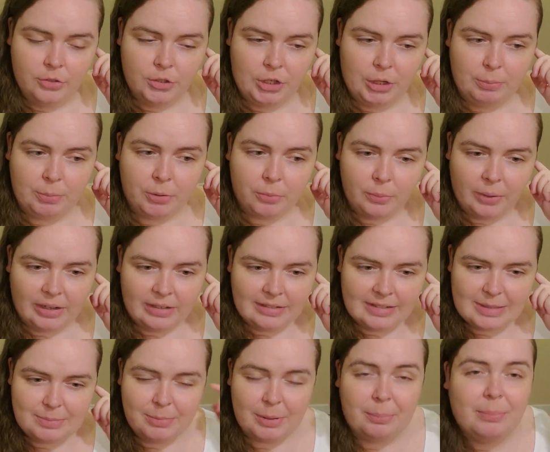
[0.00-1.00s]
cheaper
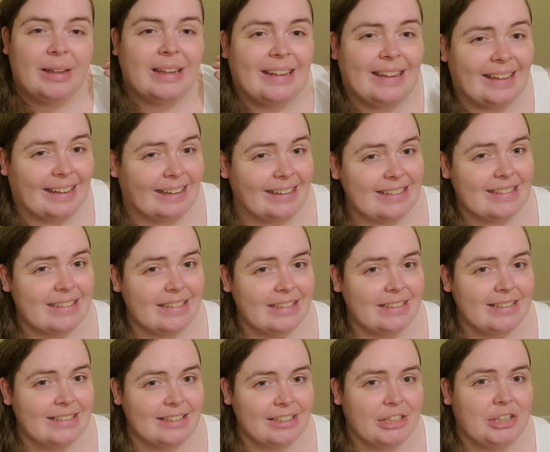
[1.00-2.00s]
ones, but my guess
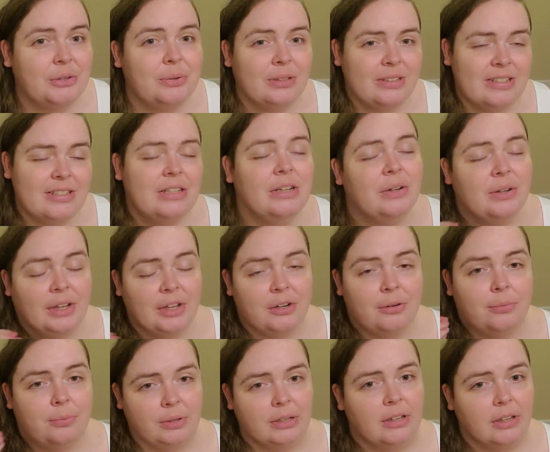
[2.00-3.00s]
is that you could still get
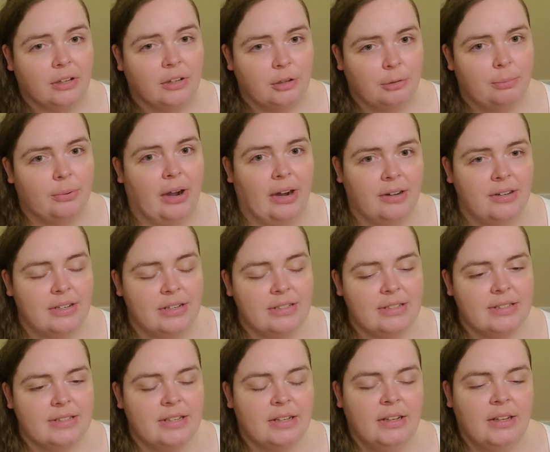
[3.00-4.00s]
a really good
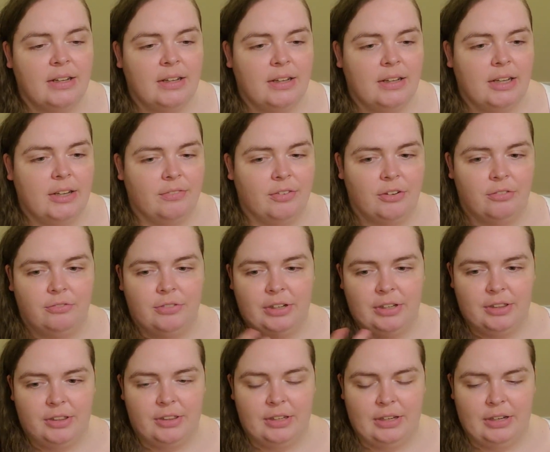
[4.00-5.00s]
practice, even
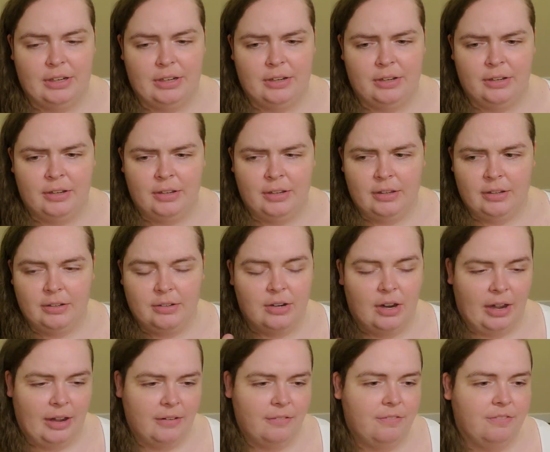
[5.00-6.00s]
with the
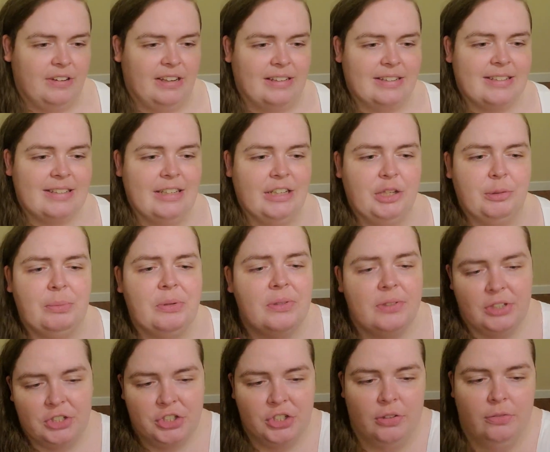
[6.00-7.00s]
not fancy
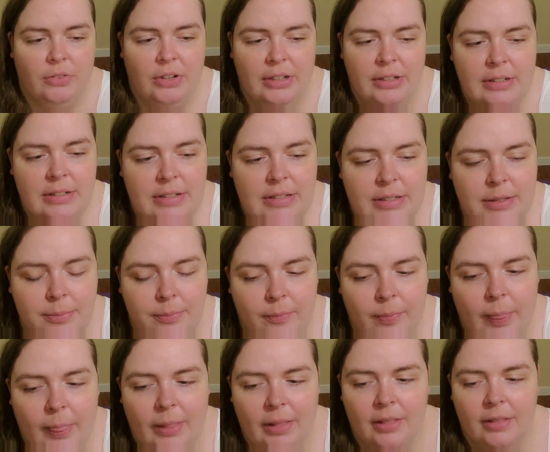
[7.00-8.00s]
musician ones.
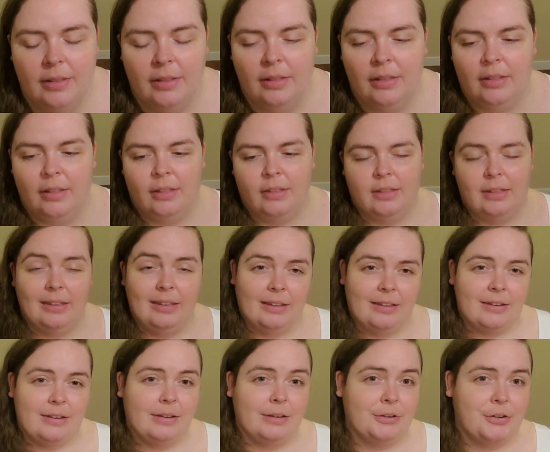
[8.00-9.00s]

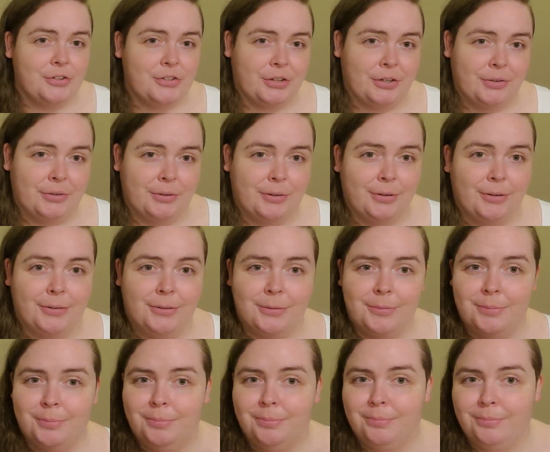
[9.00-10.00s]
And in
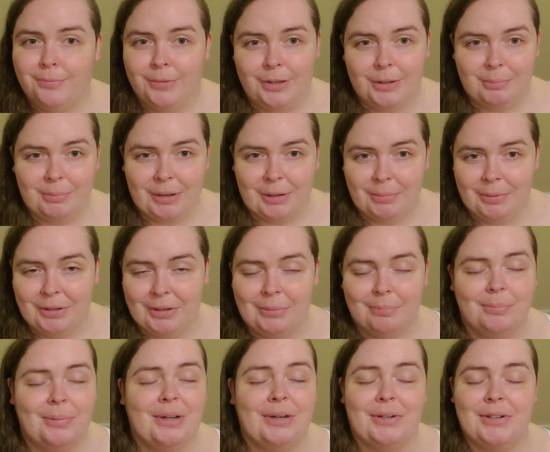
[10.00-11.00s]
general, in my
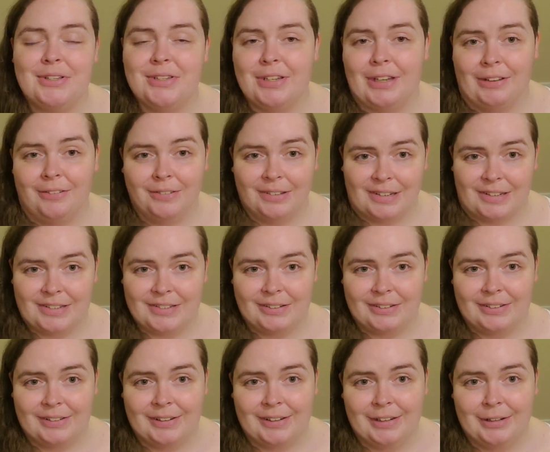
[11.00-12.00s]
opinion, better safe than
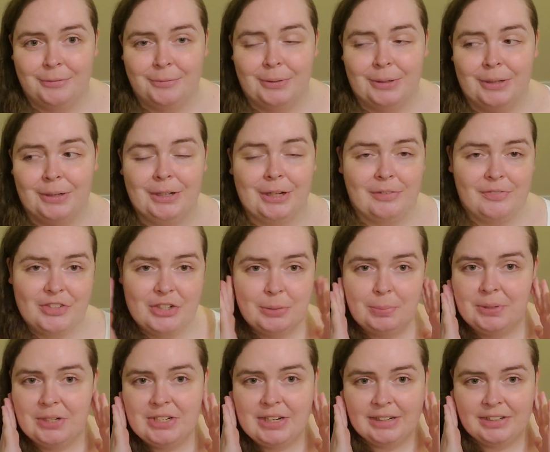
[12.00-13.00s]
sorry when it comes
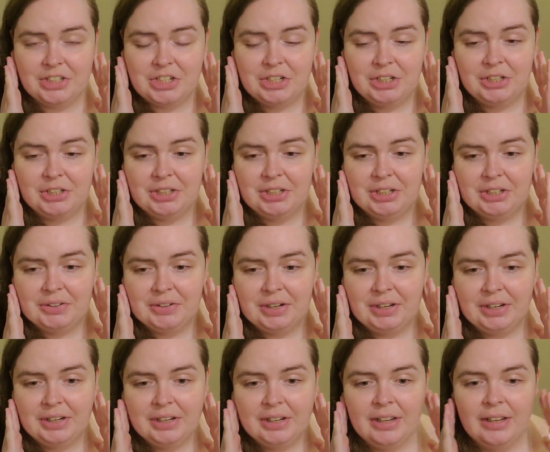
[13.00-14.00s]
to protecting your
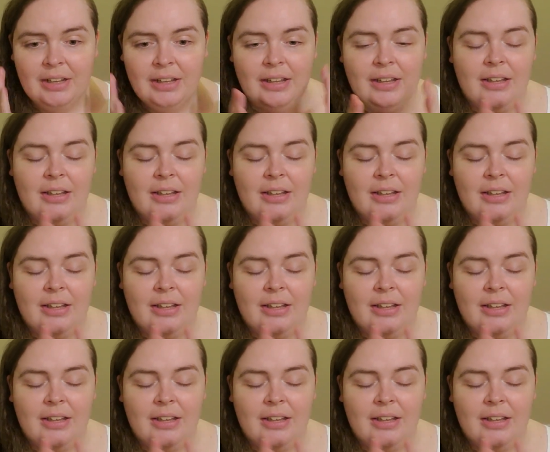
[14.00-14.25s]
hearing.